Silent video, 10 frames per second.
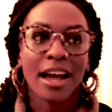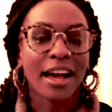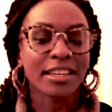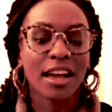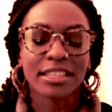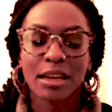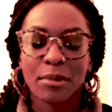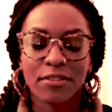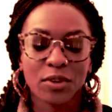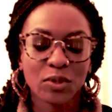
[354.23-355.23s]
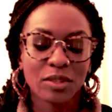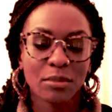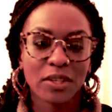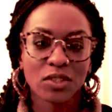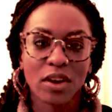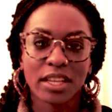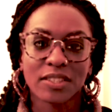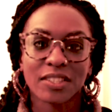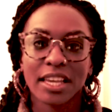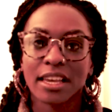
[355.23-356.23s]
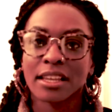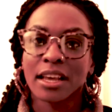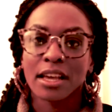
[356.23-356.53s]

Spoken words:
I knocked out my first semester out of state,